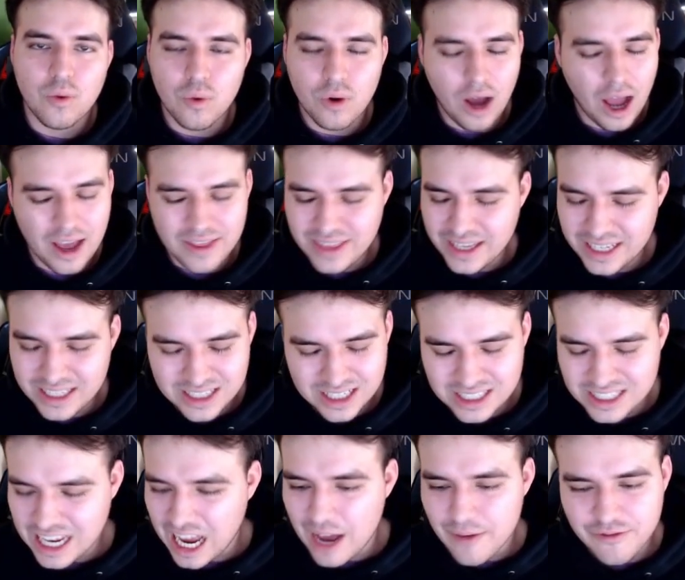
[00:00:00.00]
I think he's a
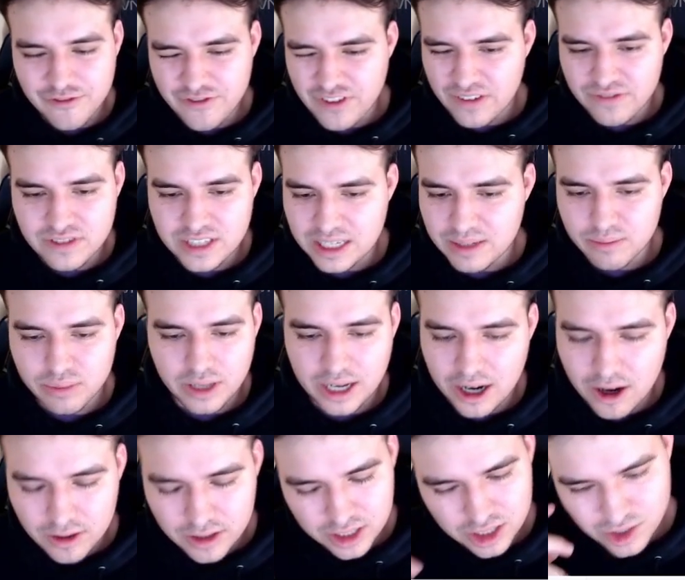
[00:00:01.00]
top 15 player
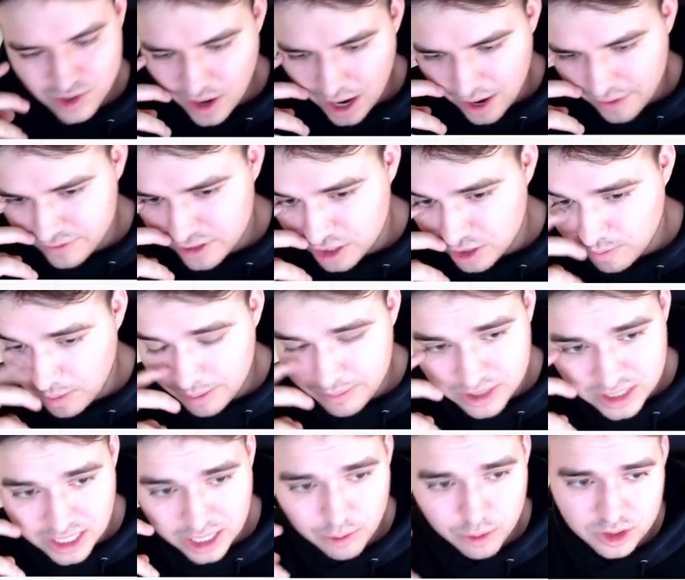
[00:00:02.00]
in this draft. And you might be
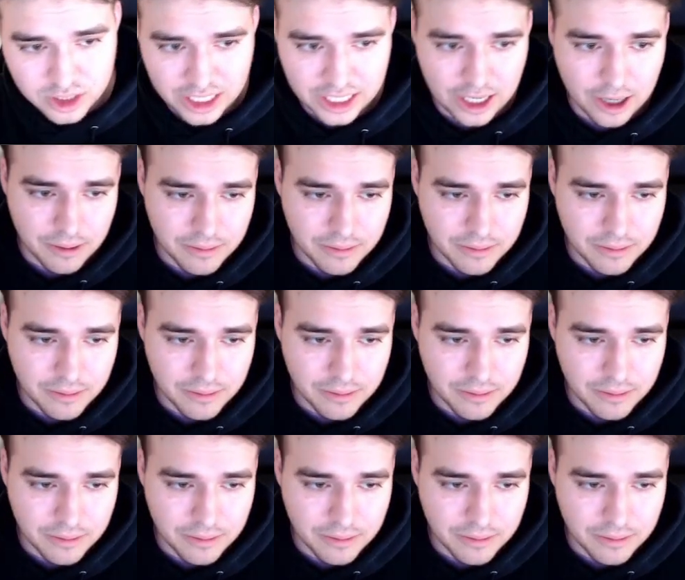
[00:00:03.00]
saying, well, Dino,